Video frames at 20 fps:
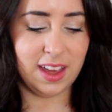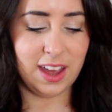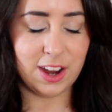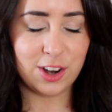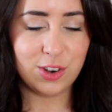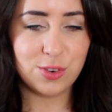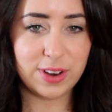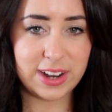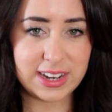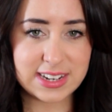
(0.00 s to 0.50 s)
A
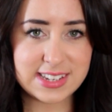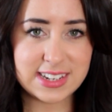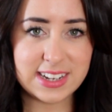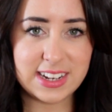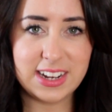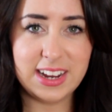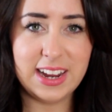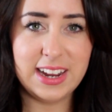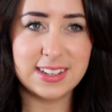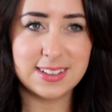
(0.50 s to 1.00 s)

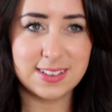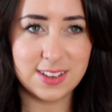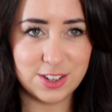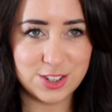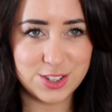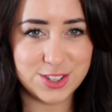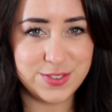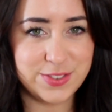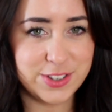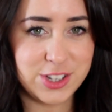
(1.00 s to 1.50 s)
grater is
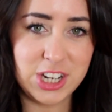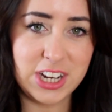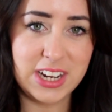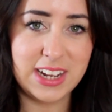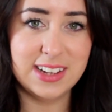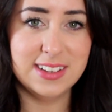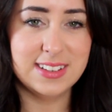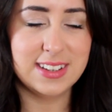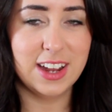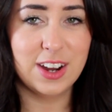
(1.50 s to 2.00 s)
not just for
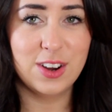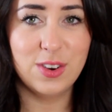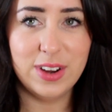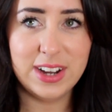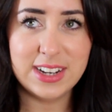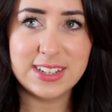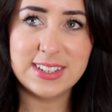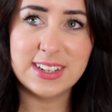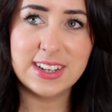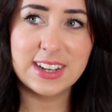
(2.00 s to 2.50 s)
cheese. A
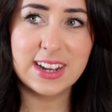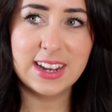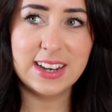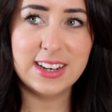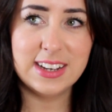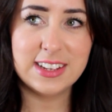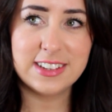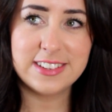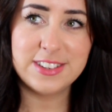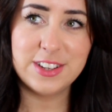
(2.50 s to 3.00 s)
grater
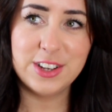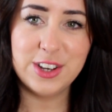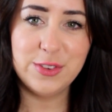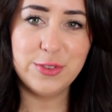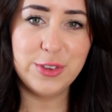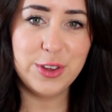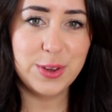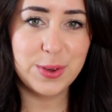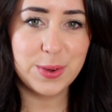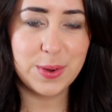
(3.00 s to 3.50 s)
can
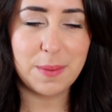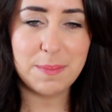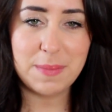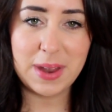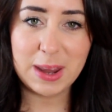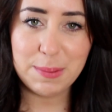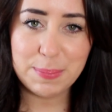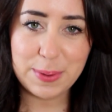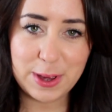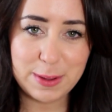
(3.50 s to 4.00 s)
serve you
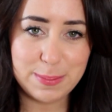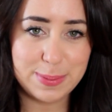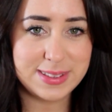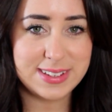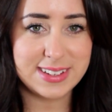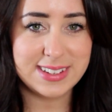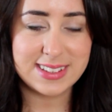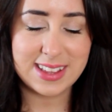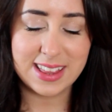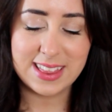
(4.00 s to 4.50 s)
many
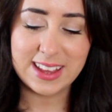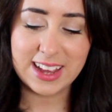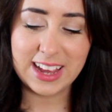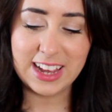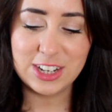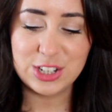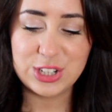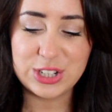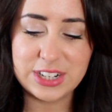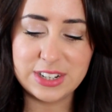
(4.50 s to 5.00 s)
purposes in a
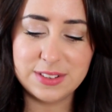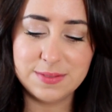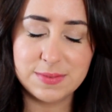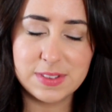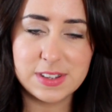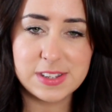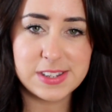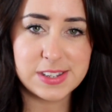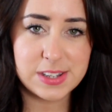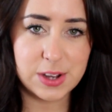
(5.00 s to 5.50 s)
kitchen.
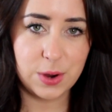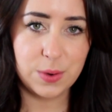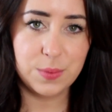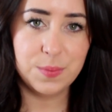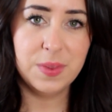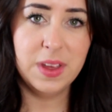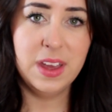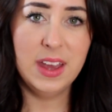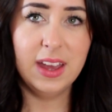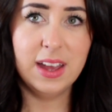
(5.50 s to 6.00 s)
So
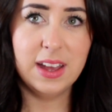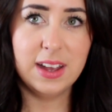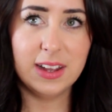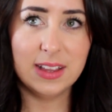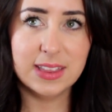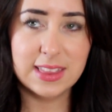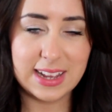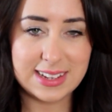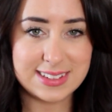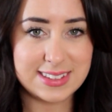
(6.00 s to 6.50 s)

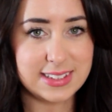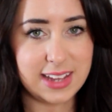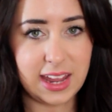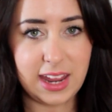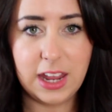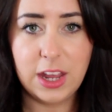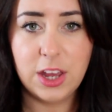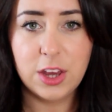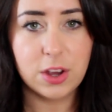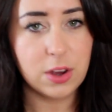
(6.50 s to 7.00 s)
let's
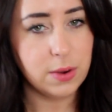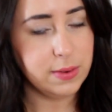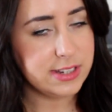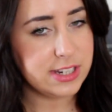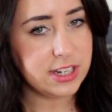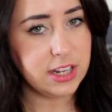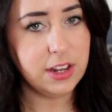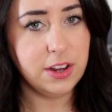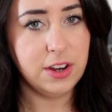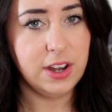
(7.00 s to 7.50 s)
say you go
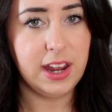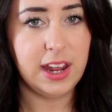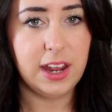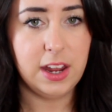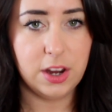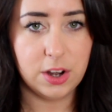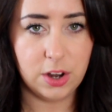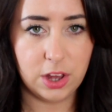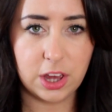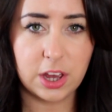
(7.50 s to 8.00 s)
into
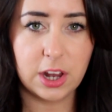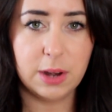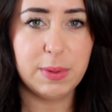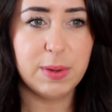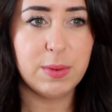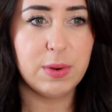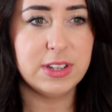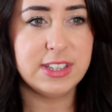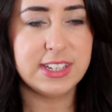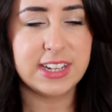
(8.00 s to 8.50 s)
uni, you know, you're going to
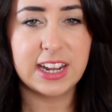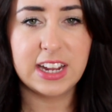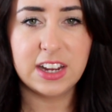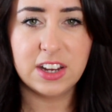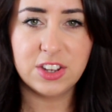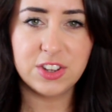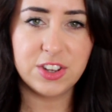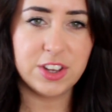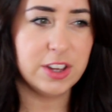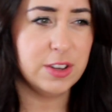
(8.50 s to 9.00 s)
be wanting
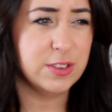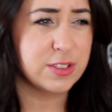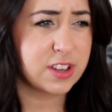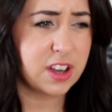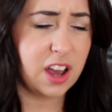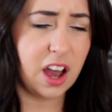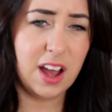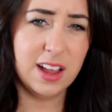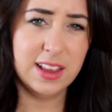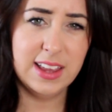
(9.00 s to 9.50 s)
to use
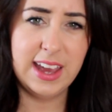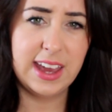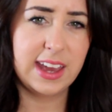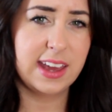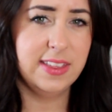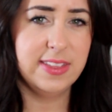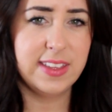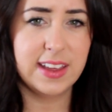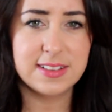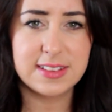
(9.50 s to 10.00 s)

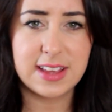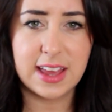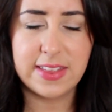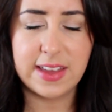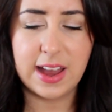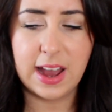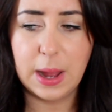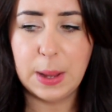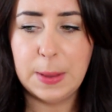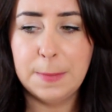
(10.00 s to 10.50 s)
garlic and things like
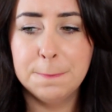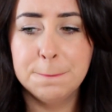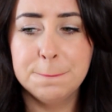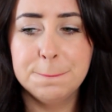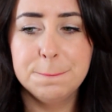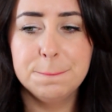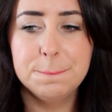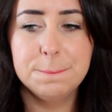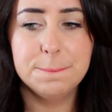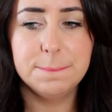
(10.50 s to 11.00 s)
that.
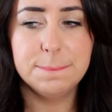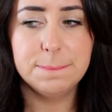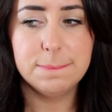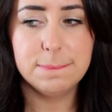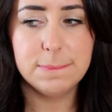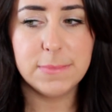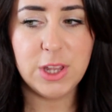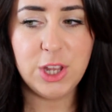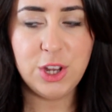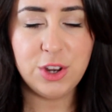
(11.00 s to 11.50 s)

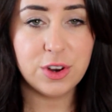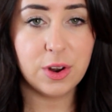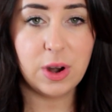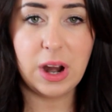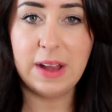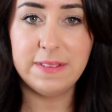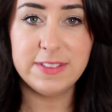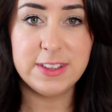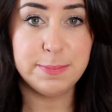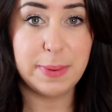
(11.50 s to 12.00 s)
You don't
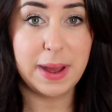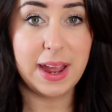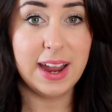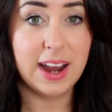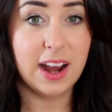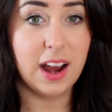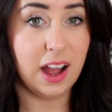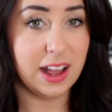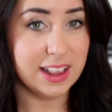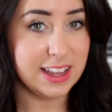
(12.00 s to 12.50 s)
have to
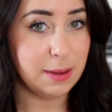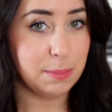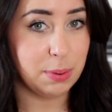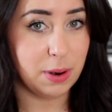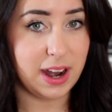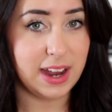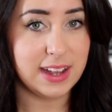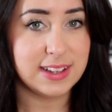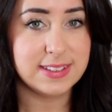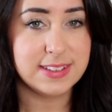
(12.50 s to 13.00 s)
buy a garlic
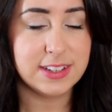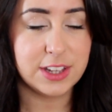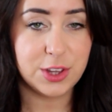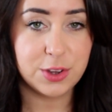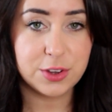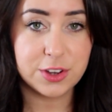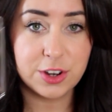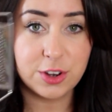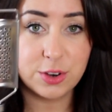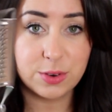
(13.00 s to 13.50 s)
press.
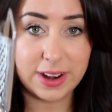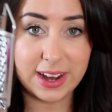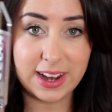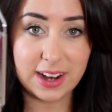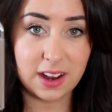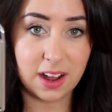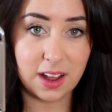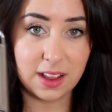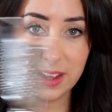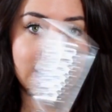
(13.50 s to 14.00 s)
You can
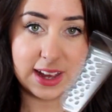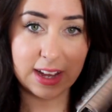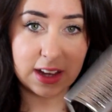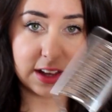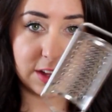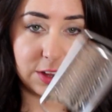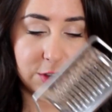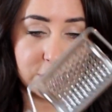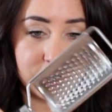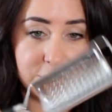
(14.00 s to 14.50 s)
grate garlic. You